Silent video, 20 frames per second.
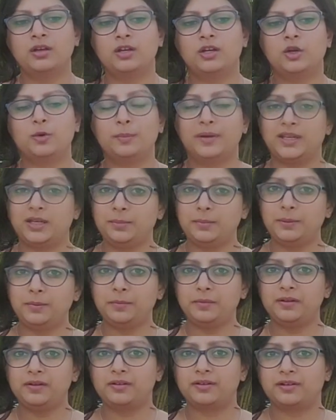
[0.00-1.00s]
Now many
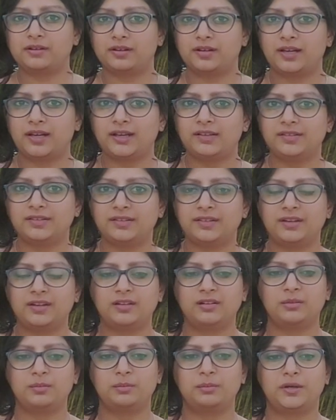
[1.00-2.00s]
people realize
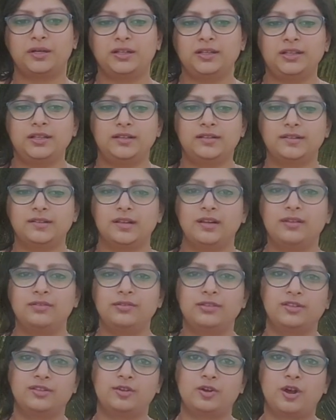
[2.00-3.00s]
that money itself
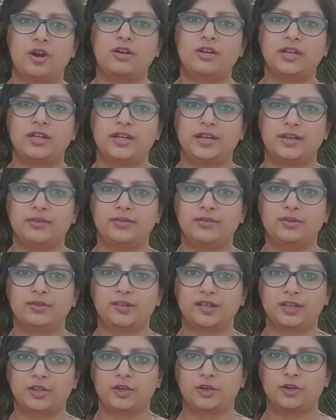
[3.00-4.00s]
is not enough to
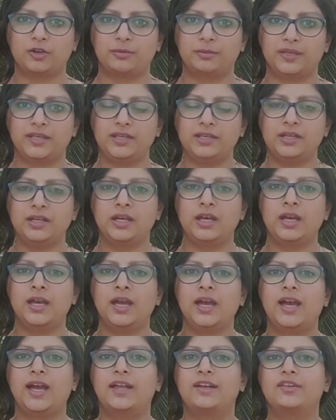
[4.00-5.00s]
secure me.
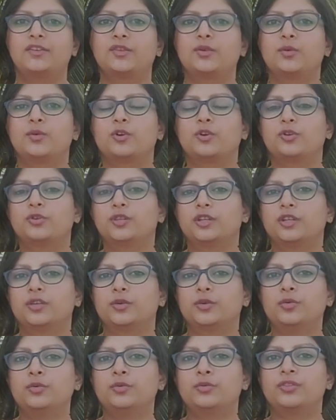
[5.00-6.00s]
And so what
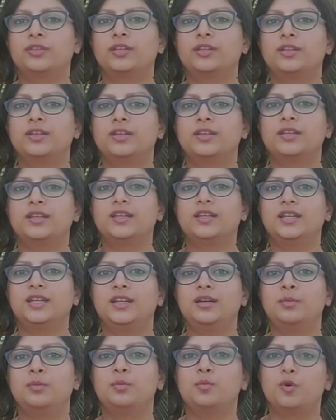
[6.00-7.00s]
do? They think they
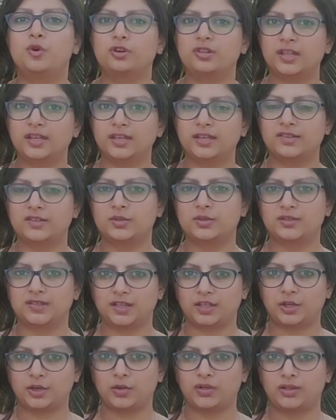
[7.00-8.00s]
need more things to
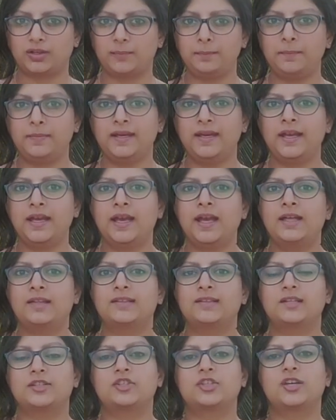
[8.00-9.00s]
secure them,
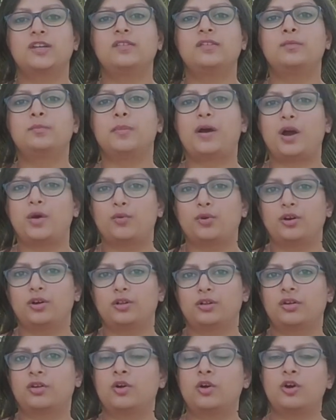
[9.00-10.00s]
such as power
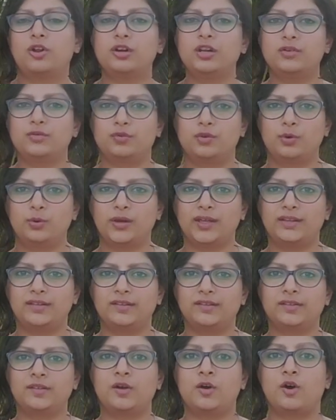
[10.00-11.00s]
or
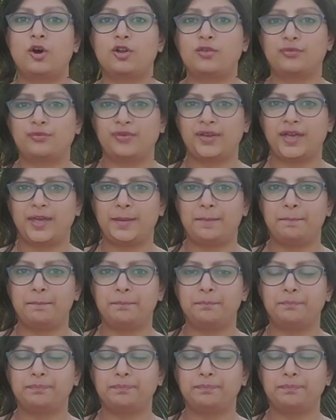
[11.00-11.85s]
influence or fame.